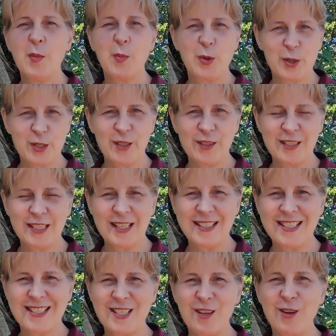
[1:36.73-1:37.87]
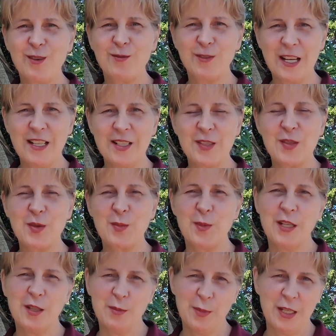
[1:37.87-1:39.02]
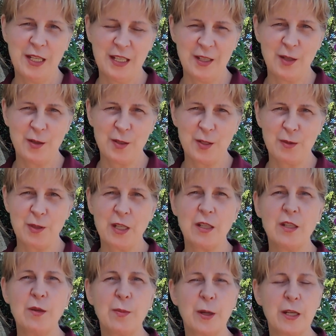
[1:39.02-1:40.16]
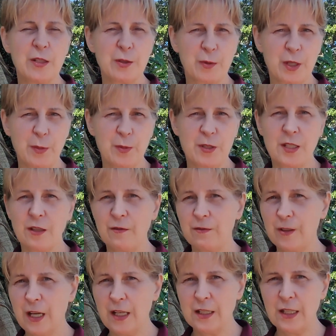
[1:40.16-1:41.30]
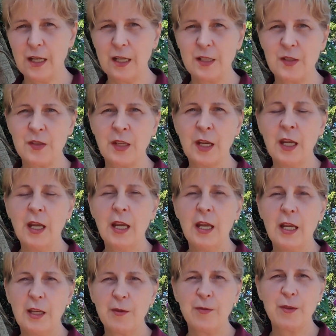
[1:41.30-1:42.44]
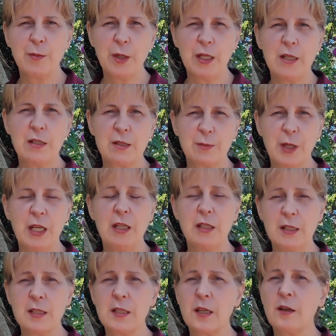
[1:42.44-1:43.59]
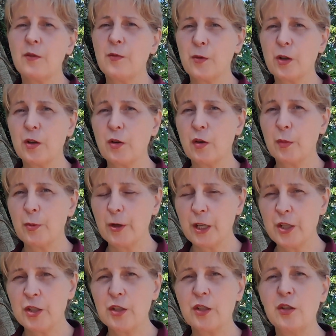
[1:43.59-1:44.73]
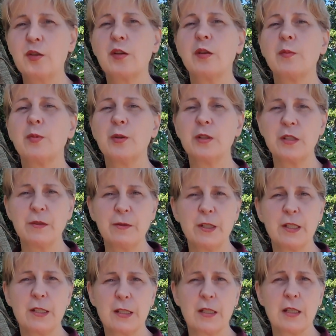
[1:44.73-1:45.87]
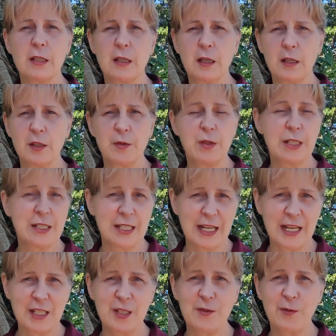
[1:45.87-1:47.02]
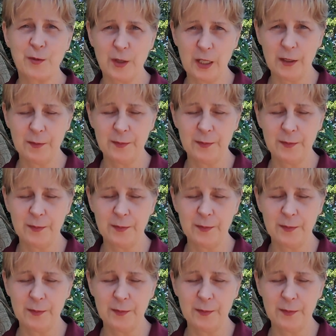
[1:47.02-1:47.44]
Personal taxes here are flat, so money you make in Costa Rica, you pay a 20% flat tax. If the money is made inside a foreign corporation, you can pull dividends into the country tax-free.